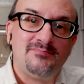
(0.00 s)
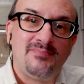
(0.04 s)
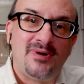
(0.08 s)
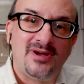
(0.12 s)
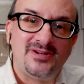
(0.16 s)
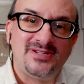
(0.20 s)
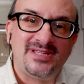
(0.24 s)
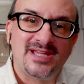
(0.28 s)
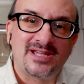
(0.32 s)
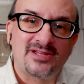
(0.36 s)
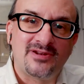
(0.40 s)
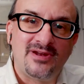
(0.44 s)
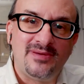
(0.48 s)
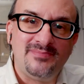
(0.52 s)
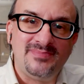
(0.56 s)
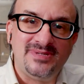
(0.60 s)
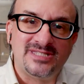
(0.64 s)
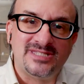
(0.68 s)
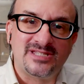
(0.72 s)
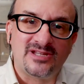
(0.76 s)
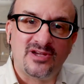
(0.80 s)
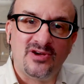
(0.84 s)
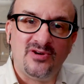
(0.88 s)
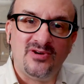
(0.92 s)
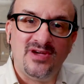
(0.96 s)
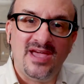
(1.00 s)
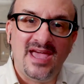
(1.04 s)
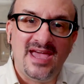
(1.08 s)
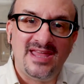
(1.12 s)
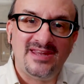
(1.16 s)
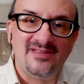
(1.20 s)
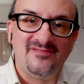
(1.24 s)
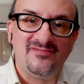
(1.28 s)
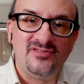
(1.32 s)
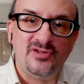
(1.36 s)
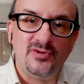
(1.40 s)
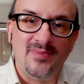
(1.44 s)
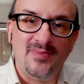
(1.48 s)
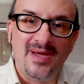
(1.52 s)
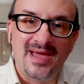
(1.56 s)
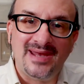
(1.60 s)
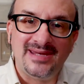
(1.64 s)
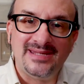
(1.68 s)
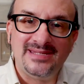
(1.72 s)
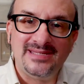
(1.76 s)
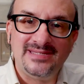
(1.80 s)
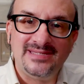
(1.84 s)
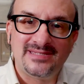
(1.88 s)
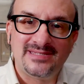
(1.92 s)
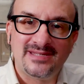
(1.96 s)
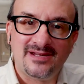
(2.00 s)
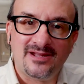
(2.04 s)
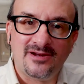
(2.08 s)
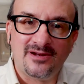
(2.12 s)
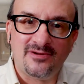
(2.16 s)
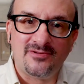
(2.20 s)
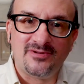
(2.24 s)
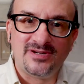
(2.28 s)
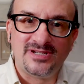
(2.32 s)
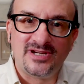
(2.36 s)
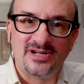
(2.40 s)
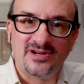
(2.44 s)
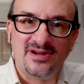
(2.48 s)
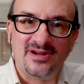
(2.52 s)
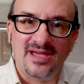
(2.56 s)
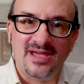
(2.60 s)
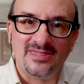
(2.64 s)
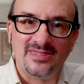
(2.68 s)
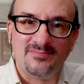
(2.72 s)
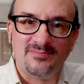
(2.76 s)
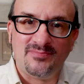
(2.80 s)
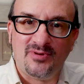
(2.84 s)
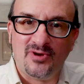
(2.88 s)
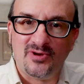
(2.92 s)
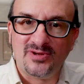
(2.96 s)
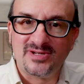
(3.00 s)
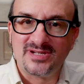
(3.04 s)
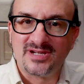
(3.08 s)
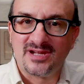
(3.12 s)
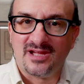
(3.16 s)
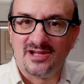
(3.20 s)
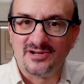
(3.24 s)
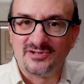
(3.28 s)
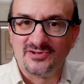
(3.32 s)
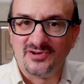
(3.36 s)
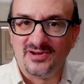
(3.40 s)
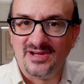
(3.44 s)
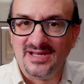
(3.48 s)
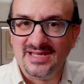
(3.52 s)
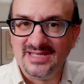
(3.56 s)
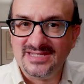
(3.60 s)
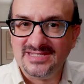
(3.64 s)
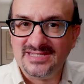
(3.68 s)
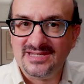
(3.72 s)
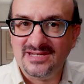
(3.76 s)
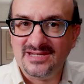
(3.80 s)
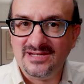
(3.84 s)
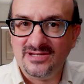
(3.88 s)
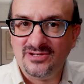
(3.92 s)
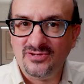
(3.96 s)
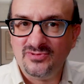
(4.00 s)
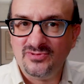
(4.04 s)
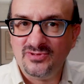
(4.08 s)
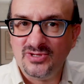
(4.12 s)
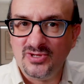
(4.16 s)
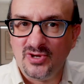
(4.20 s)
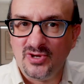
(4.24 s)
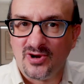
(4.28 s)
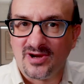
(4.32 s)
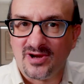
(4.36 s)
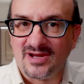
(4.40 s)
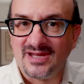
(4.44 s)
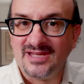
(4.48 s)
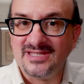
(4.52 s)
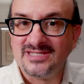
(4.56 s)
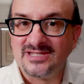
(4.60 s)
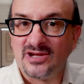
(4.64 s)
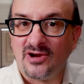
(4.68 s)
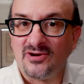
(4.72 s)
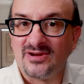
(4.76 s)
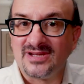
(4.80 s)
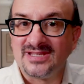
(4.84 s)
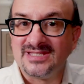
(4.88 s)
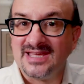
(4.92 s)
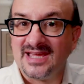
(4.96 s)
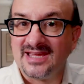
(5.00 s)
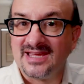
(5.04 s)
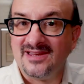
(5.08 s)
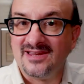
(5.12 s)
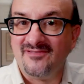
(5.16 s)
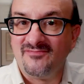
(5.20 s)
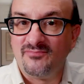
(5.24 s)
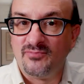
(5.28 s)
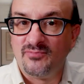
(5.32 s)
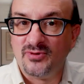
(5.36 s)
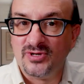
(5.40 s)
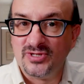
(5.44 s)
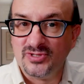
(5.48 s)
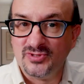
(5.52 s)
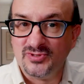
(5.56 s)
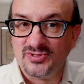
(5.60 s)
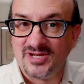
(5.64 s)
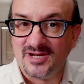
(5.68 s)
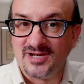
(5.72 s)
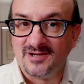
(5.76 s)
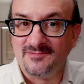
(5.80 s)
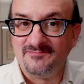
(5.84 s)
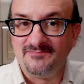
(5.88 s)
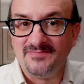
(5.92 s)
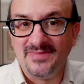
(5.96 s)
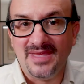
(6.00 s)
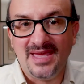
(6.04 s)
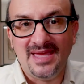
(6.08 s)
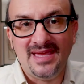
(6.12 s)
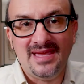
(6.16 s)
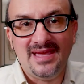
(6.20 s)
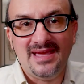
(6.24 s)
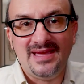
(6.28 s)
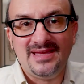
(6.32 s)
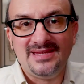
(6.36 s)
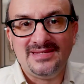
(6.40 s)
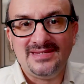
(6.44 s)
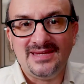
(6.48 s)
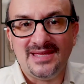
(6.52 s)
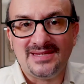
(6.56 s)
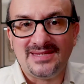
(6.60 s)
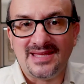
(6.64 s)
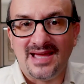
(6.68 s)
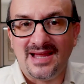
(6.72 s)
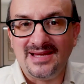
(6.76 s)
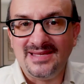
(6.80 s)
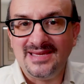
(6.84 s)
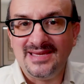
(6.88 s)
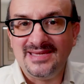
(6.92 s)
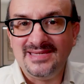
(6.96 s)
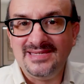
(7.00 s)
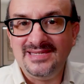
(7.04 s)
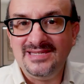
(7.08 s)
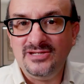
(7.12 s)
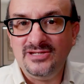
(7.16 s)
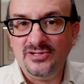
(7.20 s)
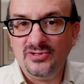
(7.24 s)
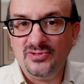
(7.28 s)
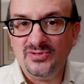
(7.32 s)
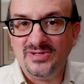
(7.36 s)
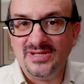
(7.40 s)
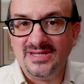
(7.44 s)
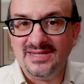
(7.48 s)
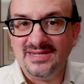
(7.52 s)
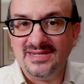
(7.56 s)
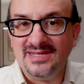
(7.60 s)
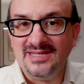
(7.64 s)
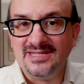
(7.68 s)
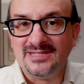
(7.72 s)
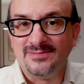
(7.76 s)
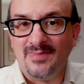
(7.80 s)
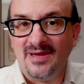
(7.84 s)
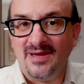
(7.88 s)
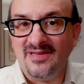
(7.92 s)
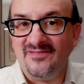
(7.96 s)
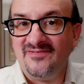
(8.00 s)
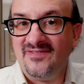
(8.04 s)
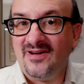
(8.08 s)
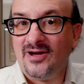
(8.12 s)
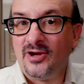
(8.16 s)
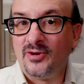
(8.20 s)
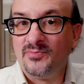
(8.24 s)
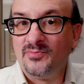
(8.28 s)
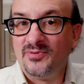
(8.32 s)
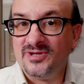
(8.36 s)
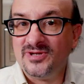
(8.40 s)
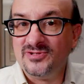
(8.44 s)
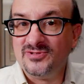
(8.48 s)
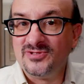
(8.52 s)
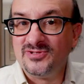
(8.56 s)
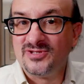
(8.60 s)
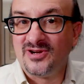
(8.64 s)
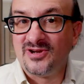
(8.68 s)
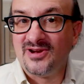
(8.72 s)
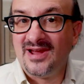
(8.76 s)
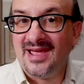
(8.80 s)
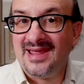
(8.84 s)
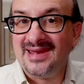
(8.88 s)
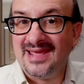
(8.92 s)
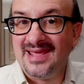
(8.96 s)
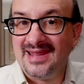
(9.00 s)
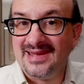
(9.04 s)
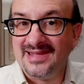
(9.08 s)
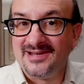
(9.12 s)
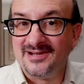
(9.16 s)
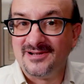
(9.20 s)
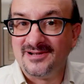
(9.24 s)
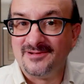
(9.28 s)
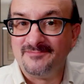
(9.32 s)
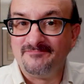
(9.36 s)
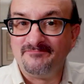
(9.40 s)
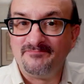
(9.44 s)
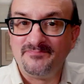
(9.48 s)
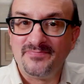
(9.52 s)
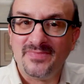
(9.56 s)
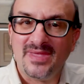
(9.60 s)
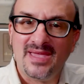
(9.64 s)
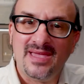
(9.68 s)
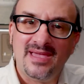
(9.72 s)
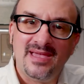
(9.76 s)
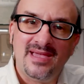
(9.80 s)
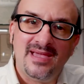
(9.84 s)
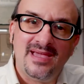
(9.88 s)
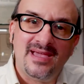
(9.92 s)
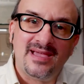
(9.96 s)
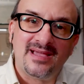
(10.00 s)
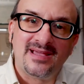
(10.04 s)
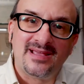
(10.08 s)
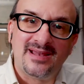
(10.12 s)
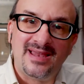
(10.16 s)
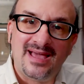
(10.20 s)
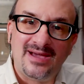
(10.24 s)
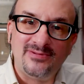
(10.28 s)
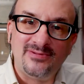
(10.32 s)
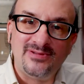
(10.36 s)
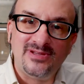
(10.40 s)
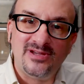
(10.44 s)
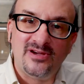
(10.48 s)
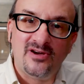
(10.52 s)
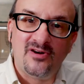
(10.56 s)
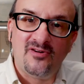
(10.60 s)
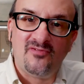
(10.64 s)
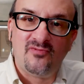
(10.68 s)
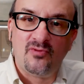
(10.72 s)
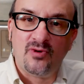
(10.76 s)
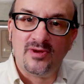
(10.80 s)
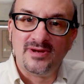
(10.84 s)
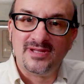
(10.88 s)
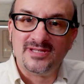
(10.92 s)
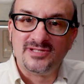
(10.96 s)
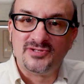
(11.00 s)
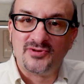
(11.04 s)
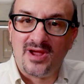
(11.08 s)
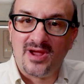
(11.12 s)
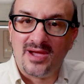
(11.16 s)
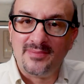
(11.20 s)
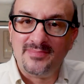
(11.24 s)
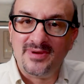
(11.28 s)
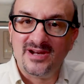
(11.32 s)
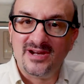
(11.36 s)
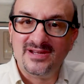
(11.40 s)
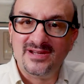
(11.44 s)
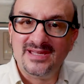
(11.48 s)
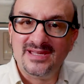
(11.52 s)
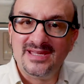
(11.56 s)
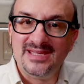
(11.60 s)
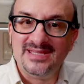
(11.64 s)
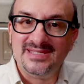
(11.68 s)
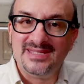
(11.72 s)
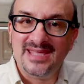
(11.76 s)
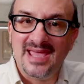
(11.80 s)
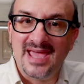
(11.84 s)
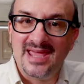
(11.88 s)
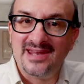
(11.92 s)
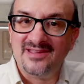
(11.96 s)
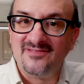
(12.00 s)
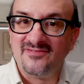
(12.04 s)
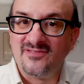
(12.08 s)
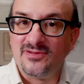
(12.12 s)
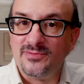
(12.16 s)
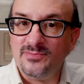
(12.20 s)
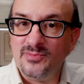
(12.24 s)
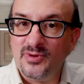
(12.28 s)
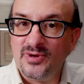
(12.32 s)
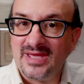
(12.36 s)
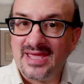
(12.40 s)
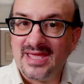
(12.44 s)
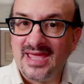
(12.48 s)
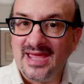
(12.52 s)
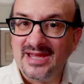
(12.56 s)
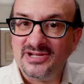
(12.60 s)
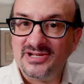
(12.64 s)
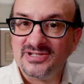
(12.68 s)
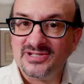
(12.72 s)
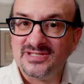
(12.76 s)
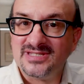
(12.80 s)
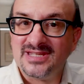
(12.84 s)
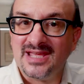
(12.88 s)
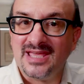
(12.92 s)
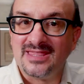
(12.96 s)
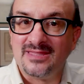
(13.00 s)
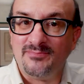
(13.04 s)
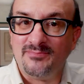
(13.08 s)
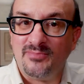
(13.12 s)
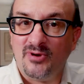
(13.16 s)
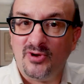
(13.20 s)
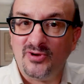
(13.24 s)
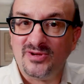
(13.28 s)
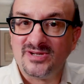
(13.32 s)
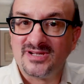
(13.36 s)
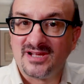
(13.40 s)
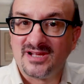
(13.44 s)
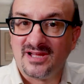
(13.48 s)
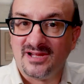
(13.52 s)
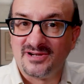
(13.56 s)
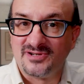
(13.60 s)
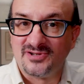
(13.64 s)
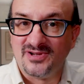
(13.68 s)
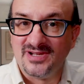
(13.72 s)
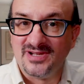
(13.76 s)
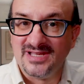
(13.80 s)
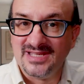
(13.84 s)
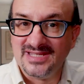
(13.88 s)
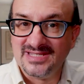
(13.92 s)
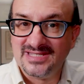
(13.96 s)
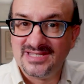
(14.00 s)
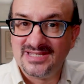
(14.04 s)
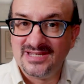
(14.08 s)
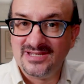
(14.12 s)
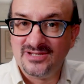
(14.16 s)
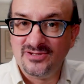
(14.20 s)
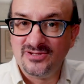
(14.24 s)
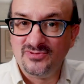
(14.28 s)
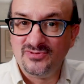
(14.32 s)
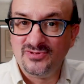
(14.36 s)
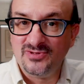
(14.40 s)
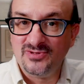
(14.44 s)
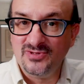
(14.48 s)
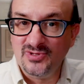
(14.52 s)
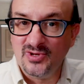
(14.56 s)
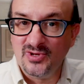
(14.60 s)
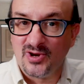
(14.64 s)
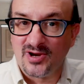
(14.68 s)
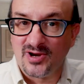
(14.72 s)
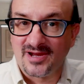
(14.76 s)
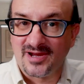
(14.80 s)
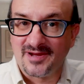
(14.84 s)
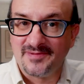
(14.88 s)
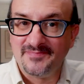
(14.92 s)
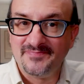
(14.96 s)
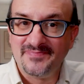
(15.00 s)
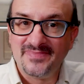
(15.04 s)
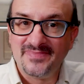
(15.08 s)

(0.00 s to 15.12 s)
Bartek Remisko, head of humanities and literature at the Polish Cultural Institute, New York, is our executive producer. Natalia Iudin is my fellow producer and editor. Claudia Ofwona Draber is head of communications at the Polish Cultural Institute, New York.